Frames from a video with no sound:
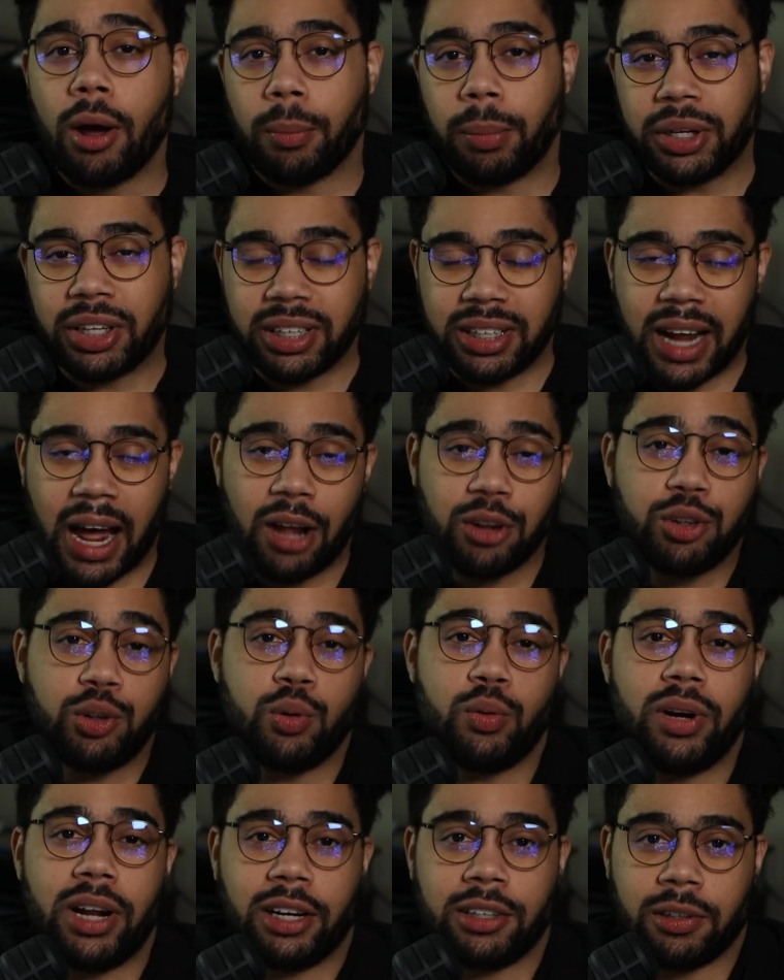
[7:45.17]
but to now
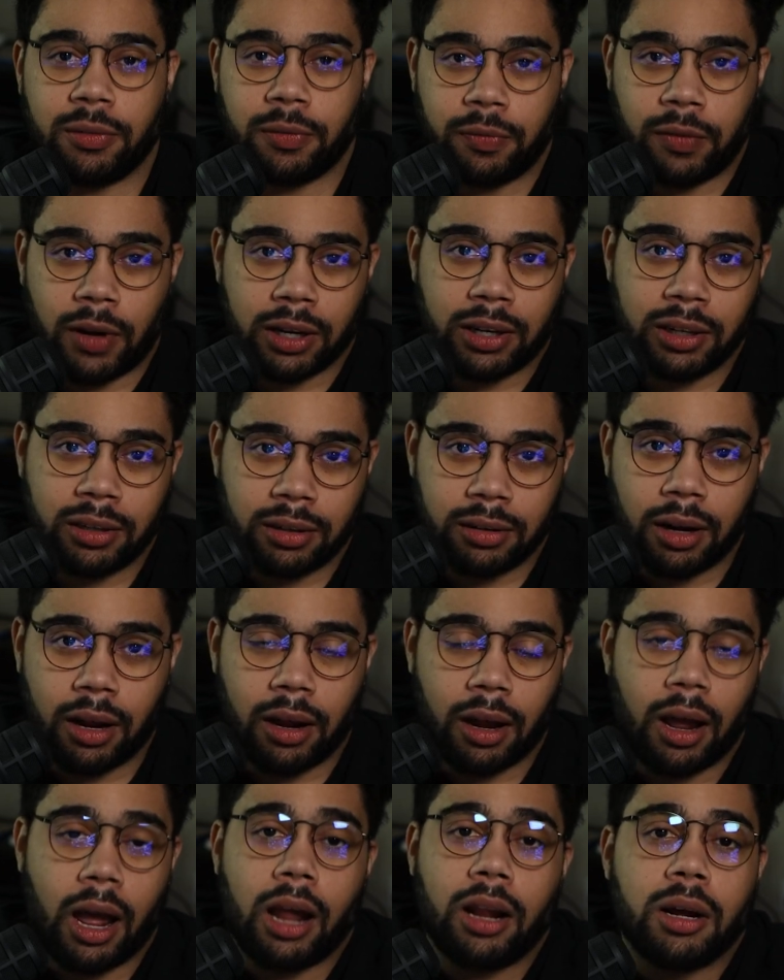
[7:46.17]
do it as a fucking
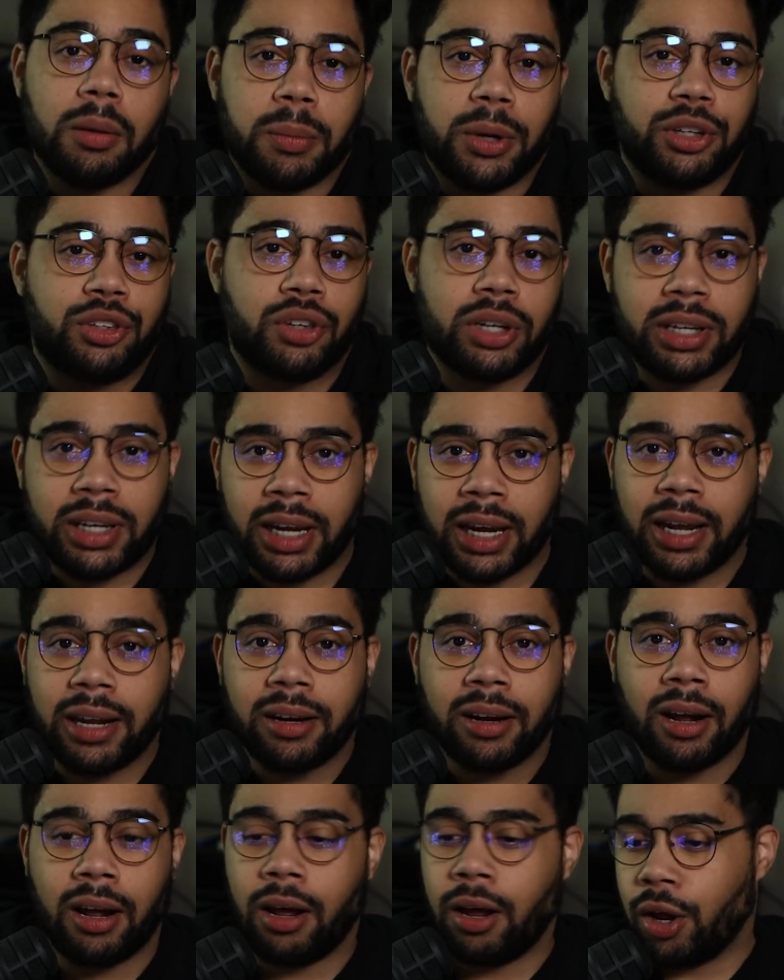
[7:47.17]
uh, elementary kid